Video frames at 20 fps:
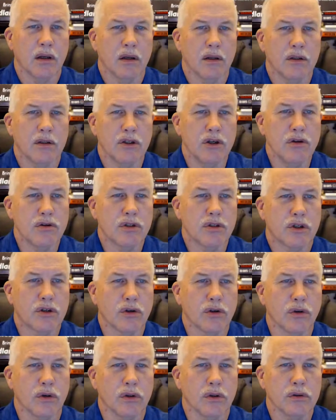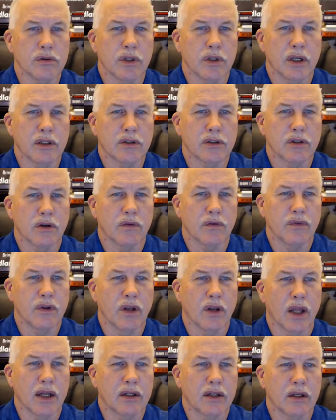use the tool. And so if you'd
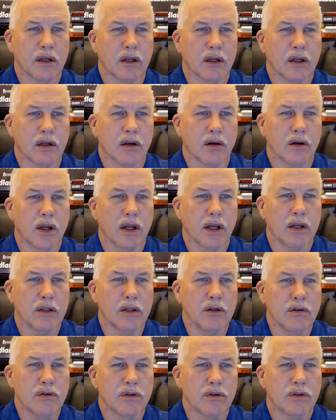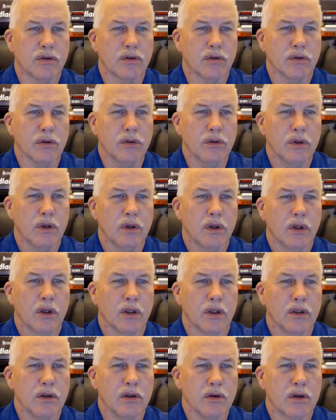like to learn how to use the tool,
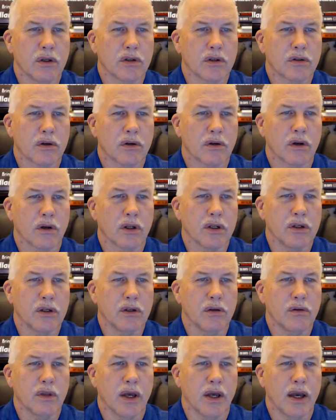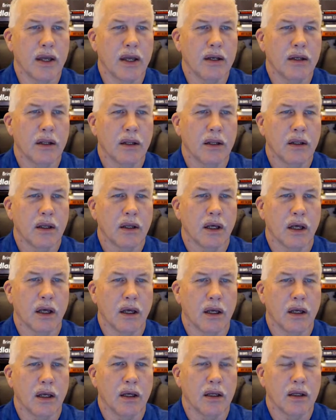you can certainly do that
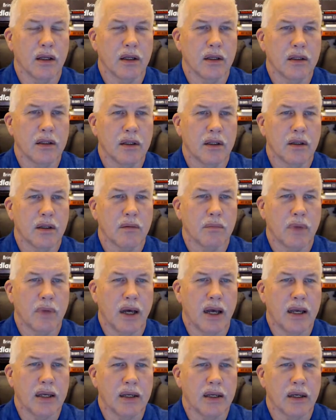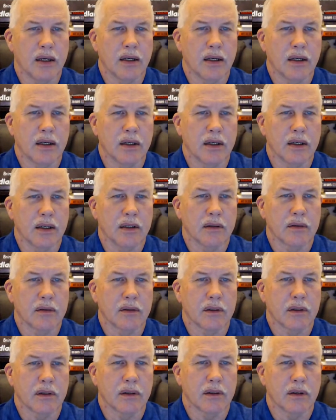by
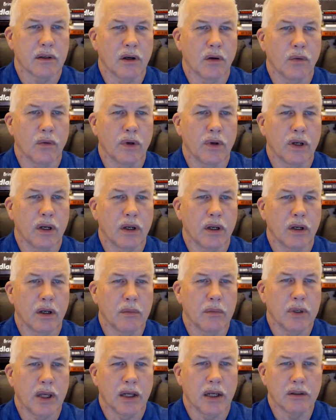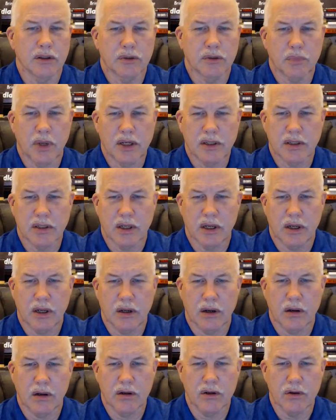going. I'll just paste that in
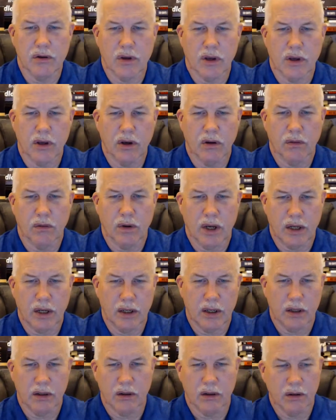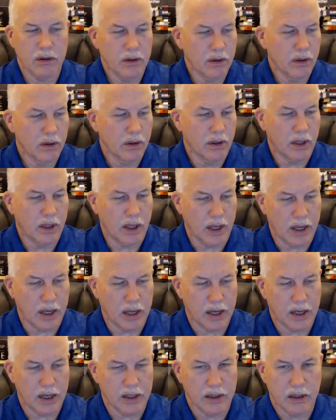here. You can go right here
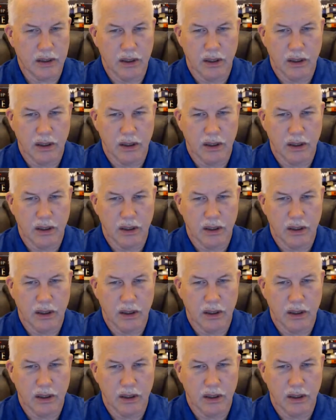and